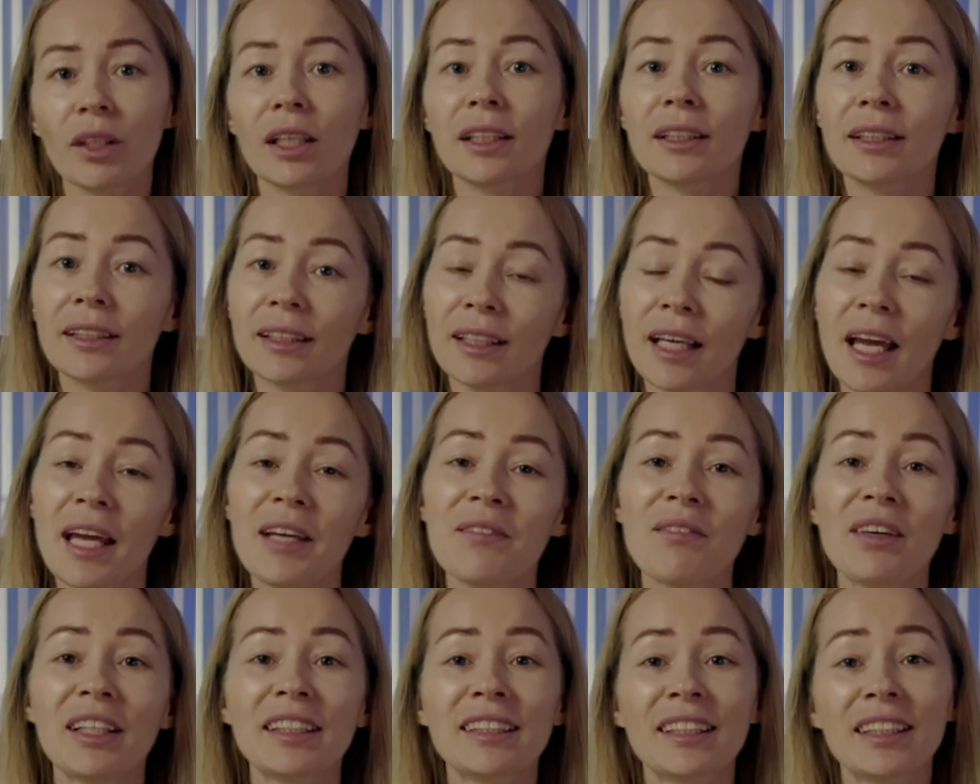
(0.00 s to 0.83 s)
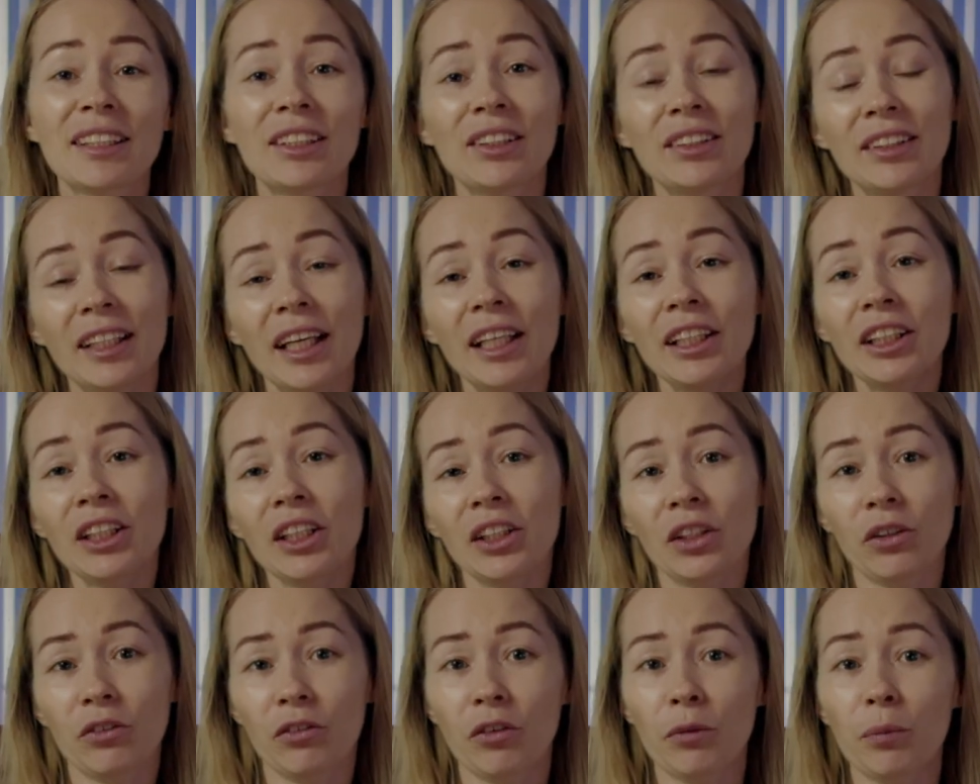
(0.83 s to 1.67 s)
Same as the
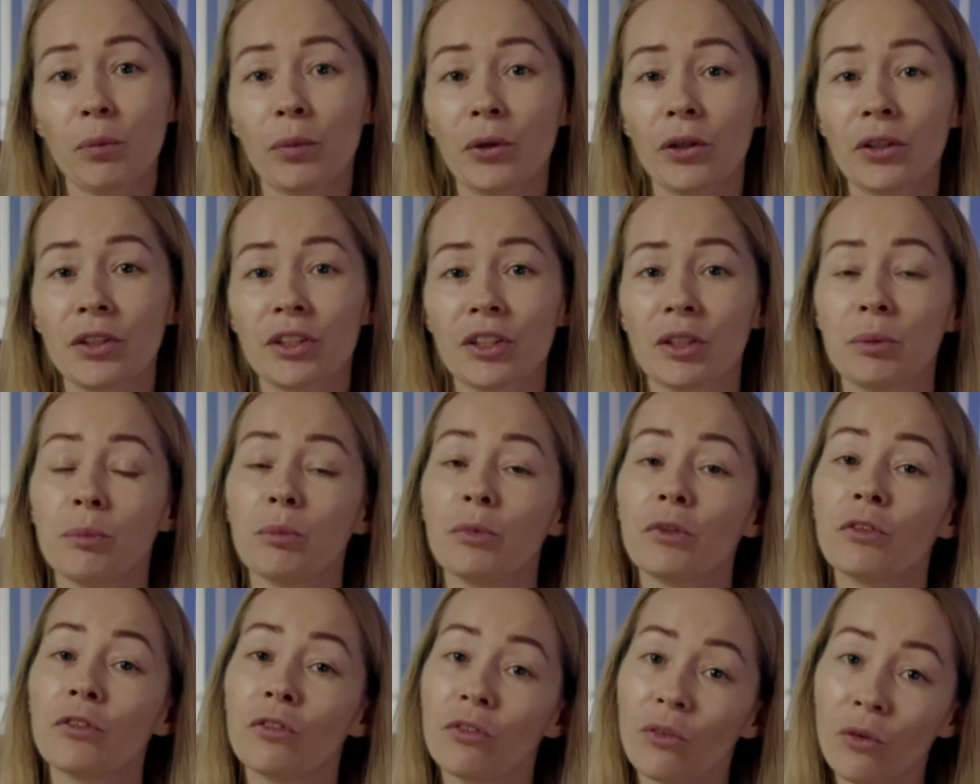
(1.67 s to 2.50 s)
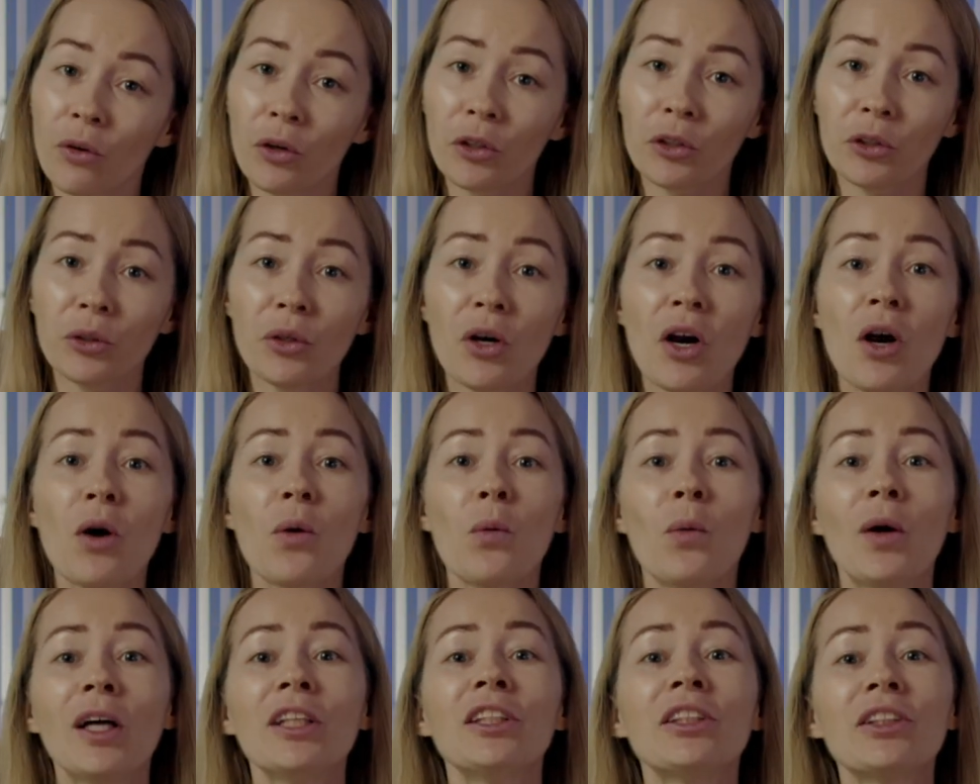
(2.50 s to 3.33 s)
donation of a person before you
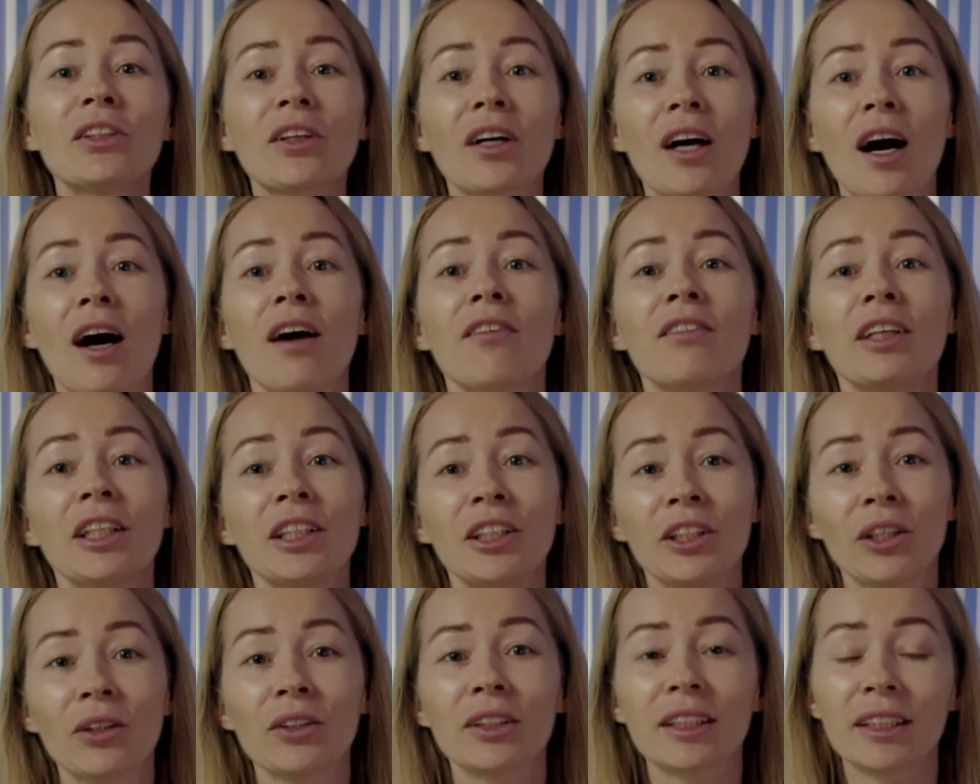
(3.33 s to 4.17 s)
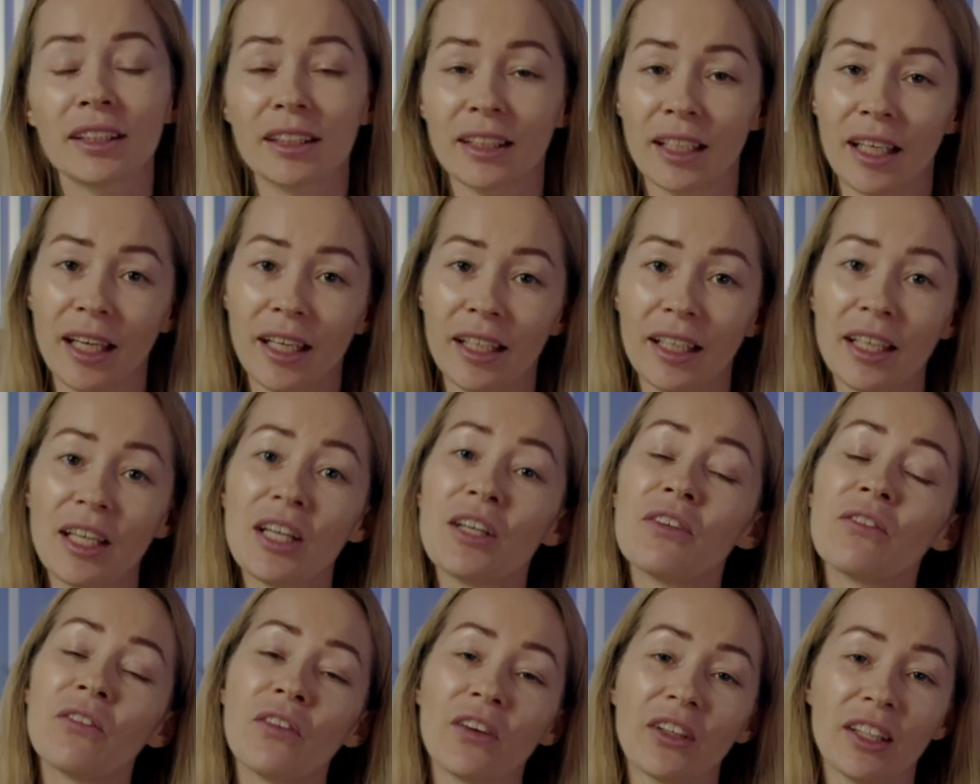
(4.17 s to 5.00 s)
went to cover your stay
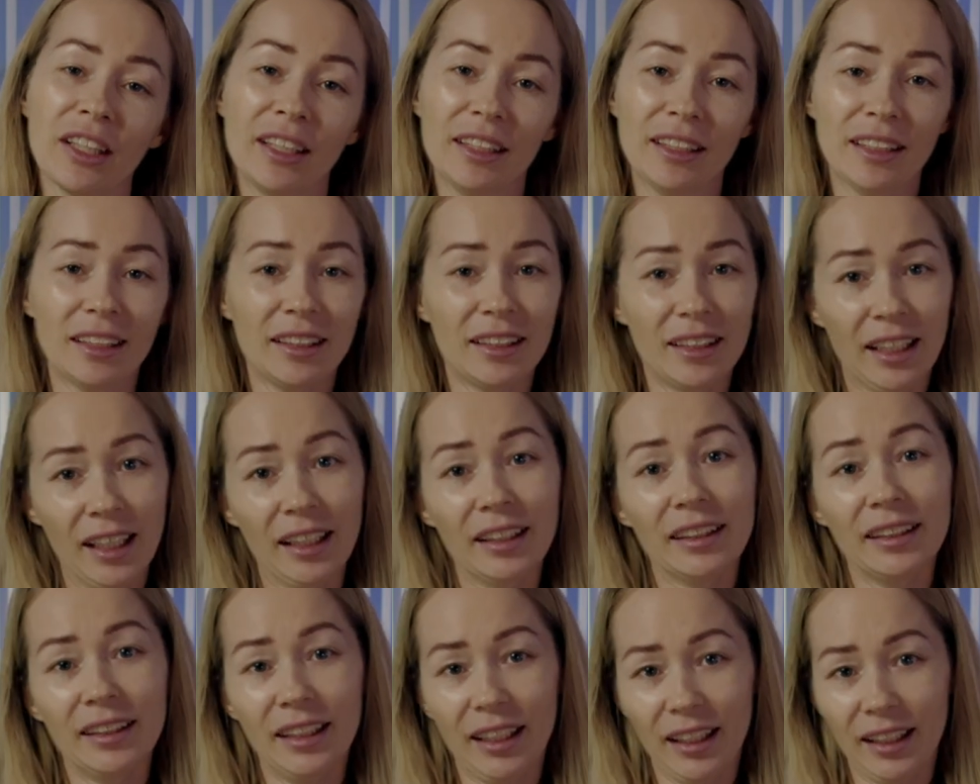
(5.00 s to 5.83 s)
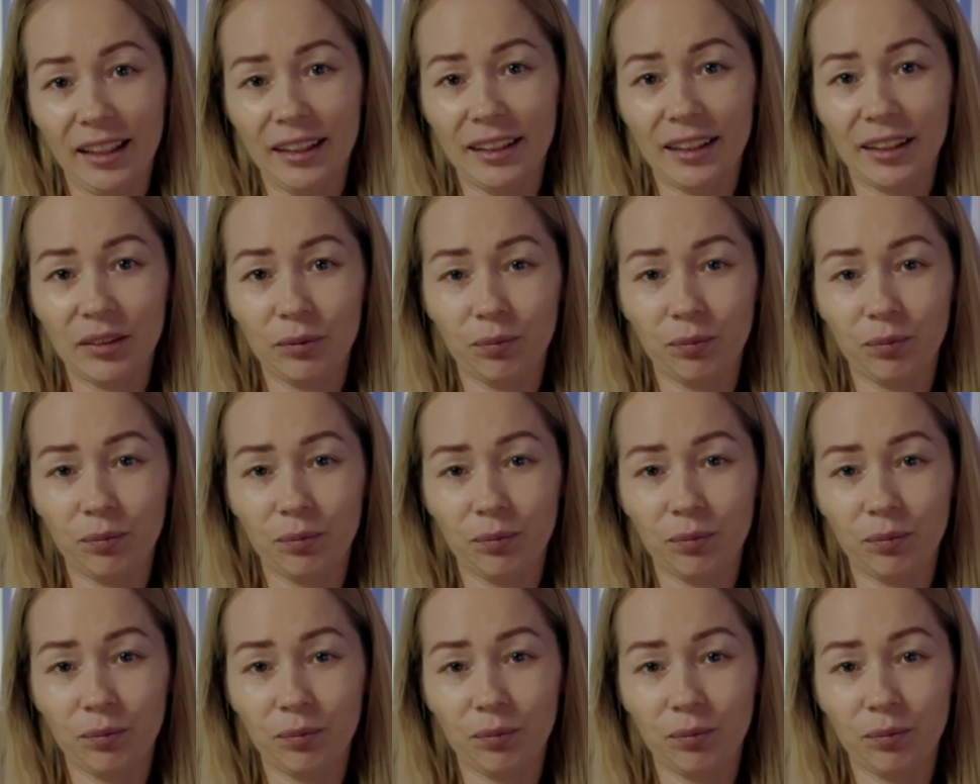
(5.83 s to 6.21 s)
for these 10 days.